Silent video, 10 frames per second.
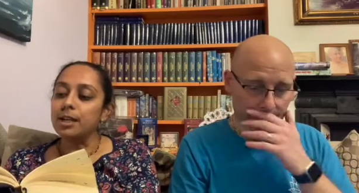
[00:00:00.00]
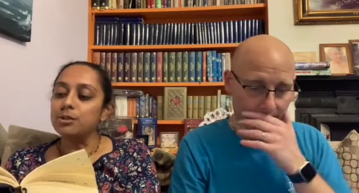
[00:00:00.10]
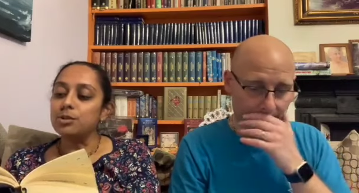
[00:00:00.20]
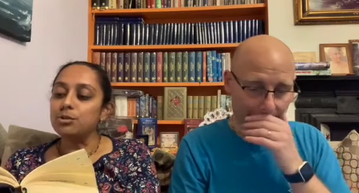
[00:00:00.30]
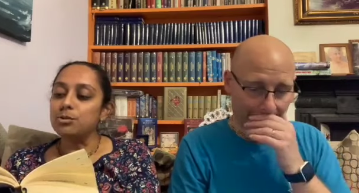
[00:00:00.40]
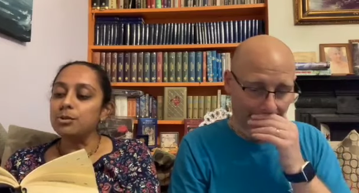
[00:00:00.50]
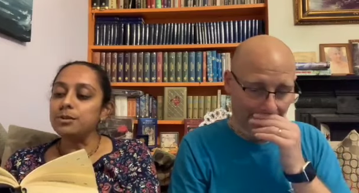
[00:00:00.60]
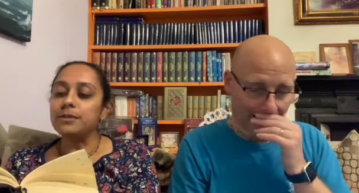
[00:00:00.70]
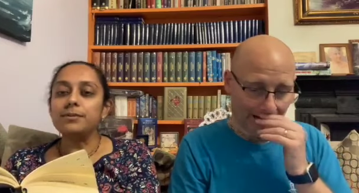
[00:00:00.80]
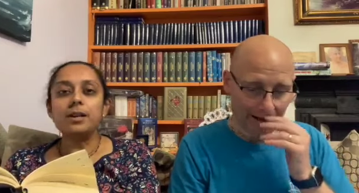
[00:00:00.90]
Speaker 1: should not
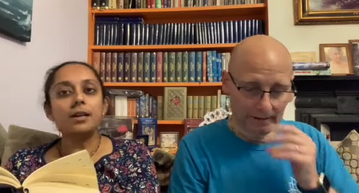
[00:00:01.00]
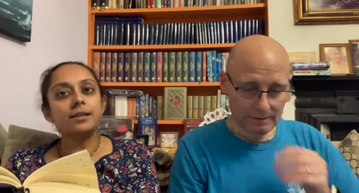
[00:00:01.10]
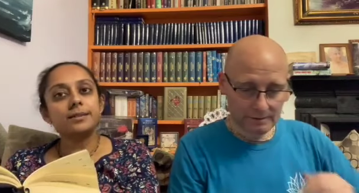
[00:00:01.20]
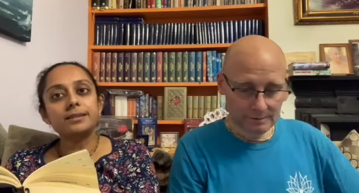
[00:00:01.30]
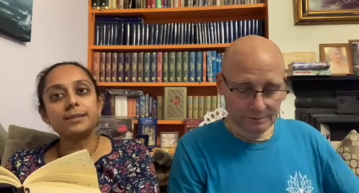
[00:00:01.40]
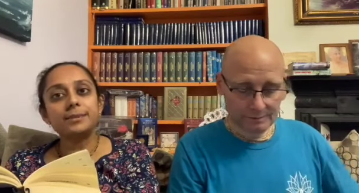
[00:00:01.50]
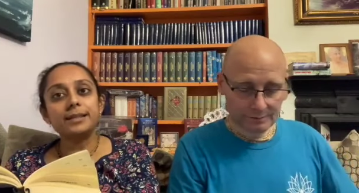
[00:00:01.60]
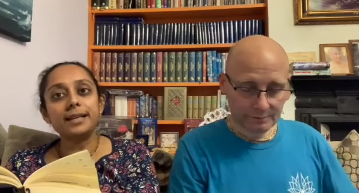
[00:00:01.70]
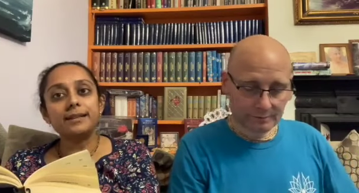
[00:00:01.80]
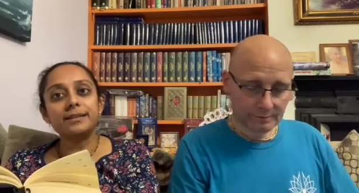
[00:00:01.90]
have cursed them in
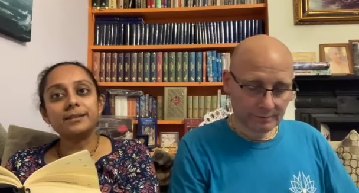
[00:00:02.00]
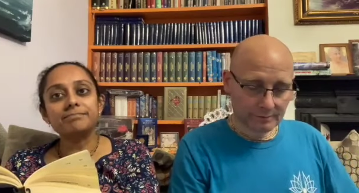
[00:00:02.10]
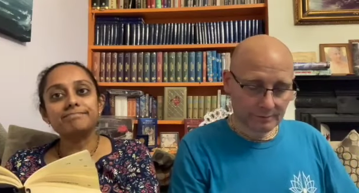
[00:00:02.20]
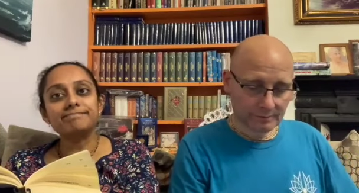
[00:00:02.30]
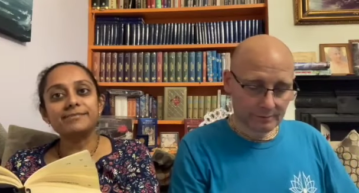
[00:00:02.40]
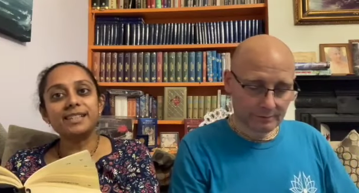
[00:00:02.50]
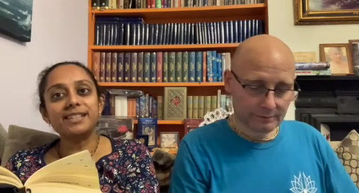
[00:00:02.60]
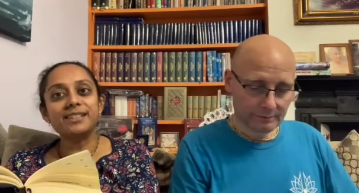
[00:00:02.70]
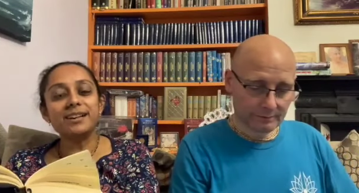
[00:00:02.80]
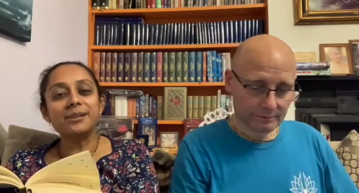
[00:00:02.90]
anger. There
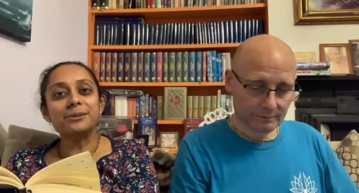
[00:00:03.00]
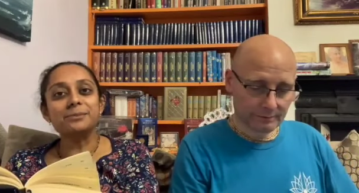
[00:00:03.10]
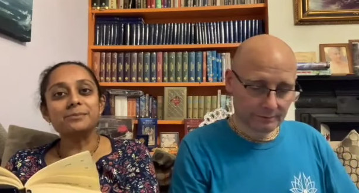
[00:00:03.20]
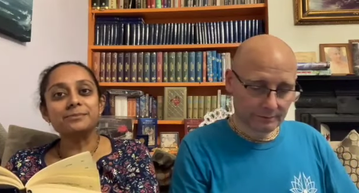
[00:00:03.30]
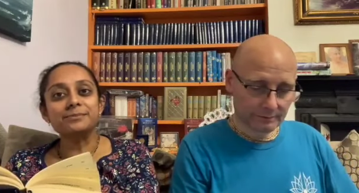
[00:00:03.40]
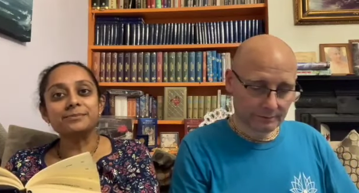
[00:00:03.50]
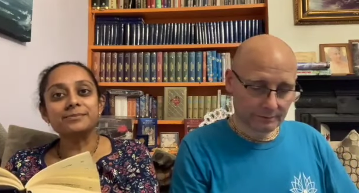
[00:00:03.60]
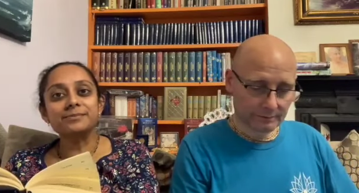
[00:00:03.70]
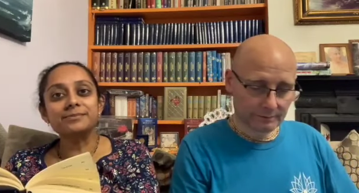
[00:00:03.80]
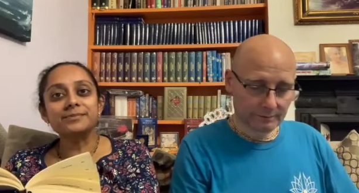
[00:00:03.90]
you go.
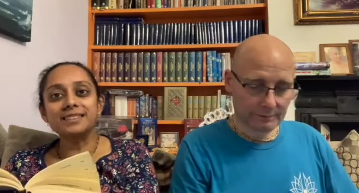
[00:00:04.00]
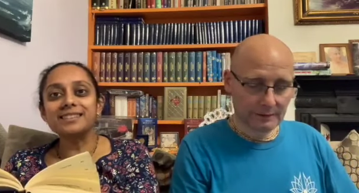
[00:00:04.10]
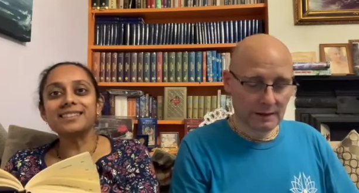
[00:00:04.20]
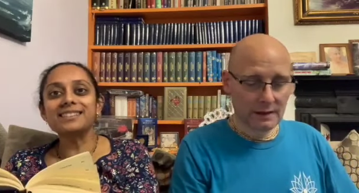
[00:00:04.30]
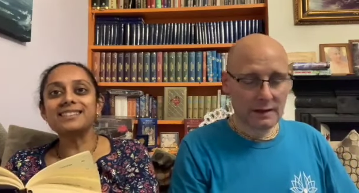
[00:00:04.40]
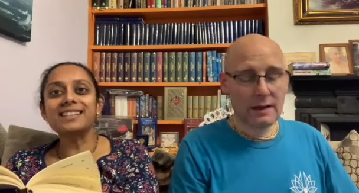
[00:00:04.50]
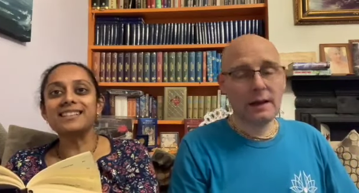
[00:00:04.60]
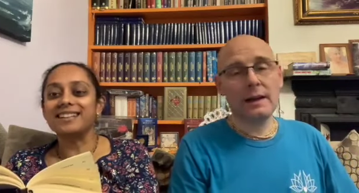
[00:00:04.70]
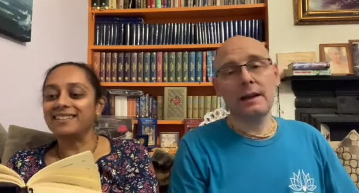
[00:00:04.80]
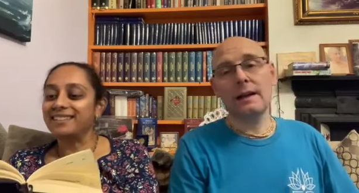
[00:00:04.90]
Didn't I say
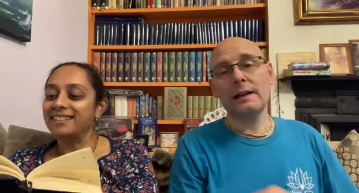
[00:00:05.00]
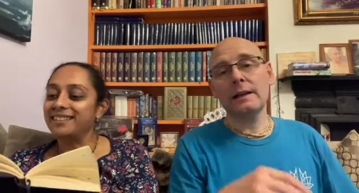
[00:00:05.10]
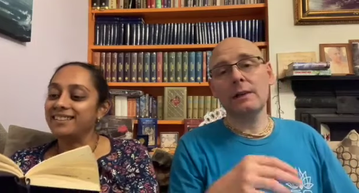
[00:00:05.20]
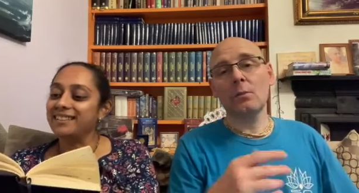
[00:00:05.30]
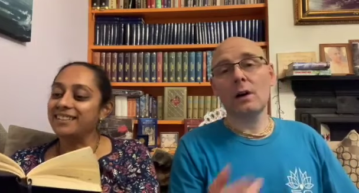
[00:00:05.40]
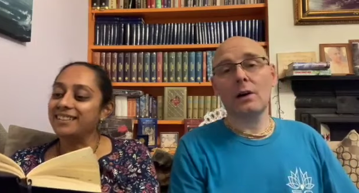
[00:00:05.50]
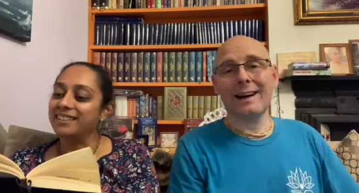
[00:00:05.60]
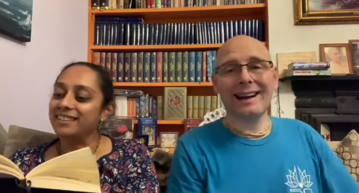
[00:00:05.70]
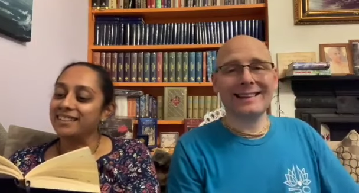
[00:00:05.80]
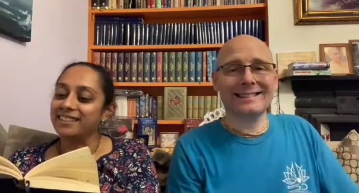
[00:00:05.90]
that?
Speaker 2: Well,
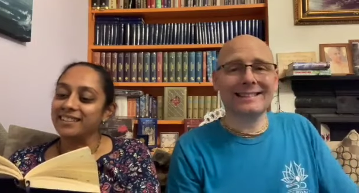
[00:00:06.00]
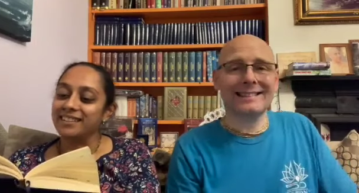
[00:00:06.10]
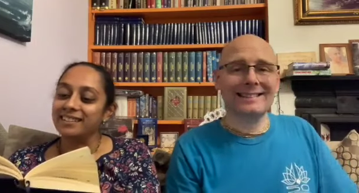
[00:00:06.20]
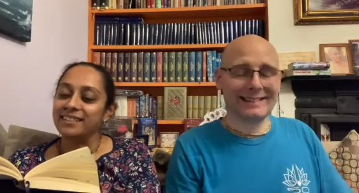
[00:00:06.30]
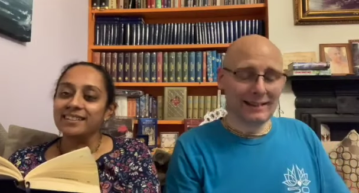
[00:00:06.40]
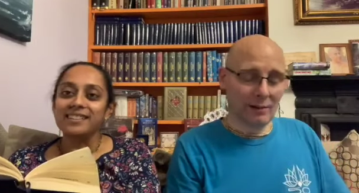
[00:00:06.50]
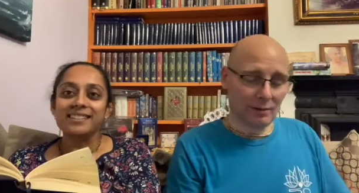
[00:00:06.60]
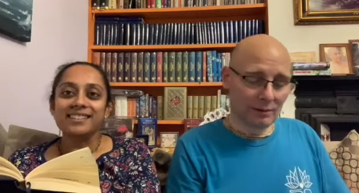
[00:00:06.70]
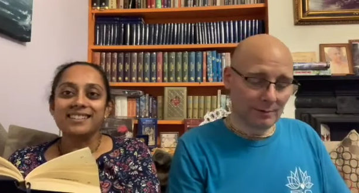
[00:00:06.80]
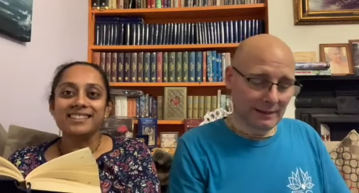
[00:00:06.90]
actually, the
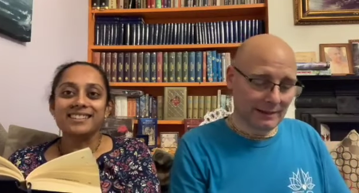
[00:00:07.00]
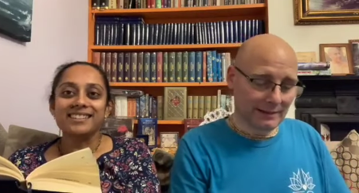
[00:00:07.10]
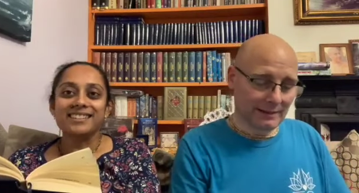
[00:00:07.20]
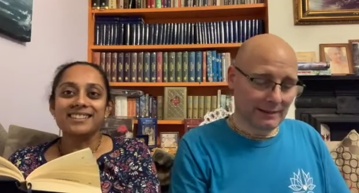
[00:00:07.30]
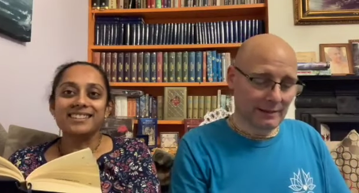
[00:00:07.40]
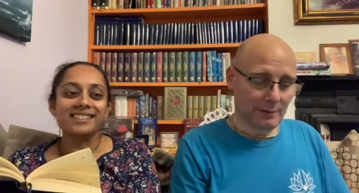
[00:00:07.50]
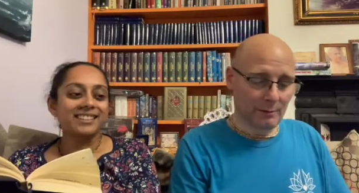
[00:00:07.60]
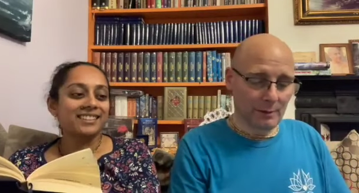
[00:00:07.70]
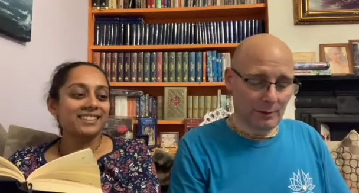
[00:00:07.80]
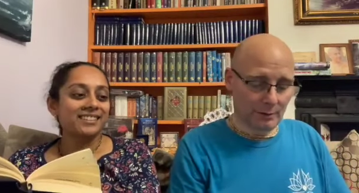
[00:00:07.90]
ultimate is that they're
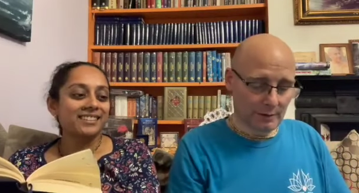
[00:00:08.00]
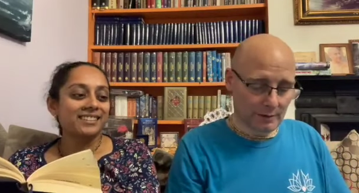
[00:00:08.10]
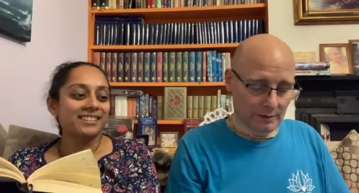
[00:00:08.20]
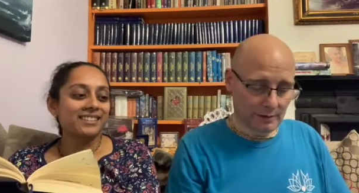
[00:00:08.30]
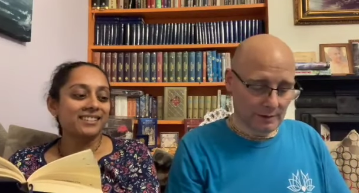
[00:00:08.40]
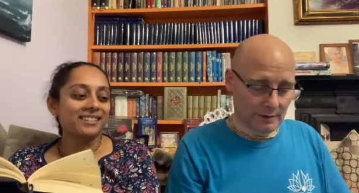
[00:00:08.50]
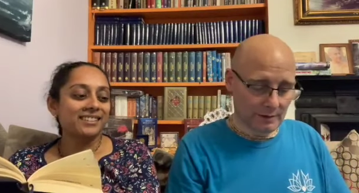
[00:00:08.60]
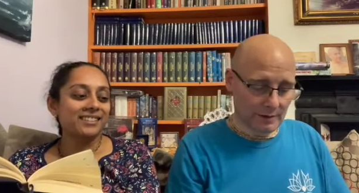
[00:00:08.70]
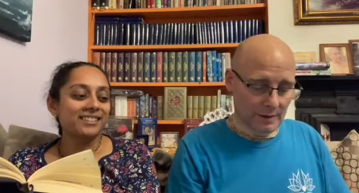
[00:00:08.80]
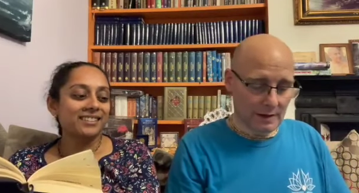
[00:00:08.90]
both.
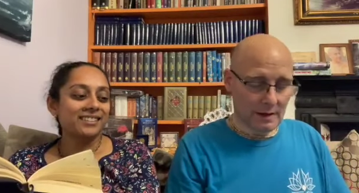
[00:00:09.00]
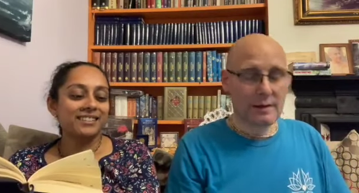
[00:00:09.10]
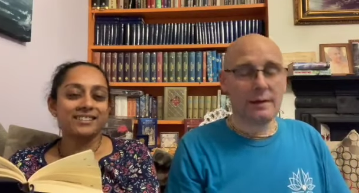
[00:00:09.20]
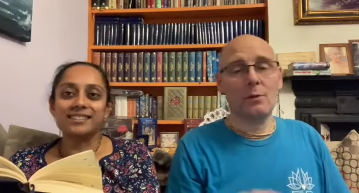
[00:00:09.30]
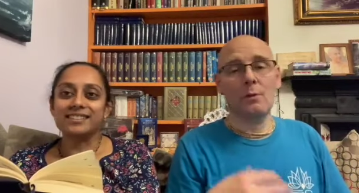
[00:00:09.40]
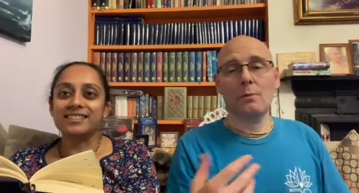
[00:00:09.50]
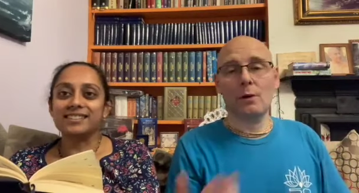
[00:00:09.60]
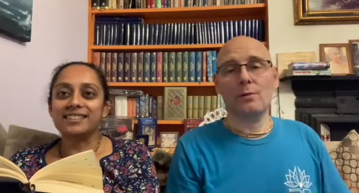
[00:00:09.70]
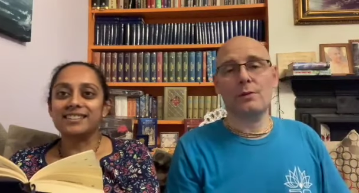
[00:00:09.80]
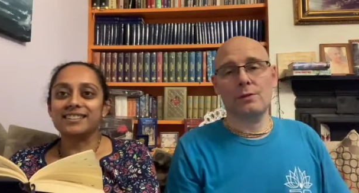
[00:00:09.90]
They were
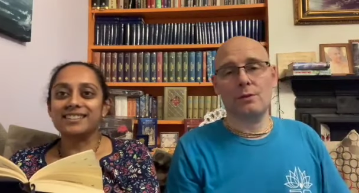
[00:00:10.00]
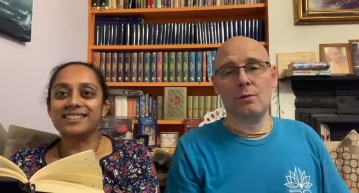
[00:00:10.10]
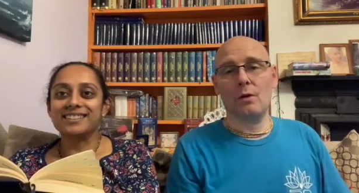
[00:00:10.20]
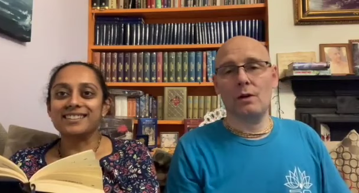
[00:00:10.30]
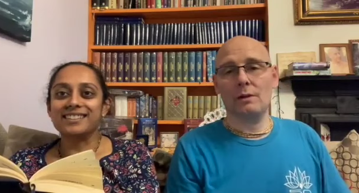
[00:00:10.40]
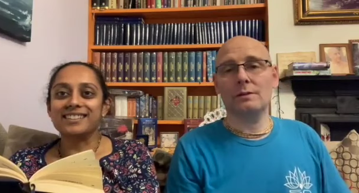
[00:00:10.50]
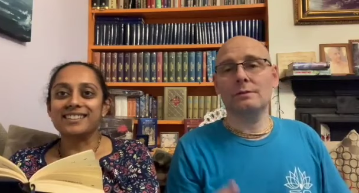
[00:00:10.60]
both in the wrong.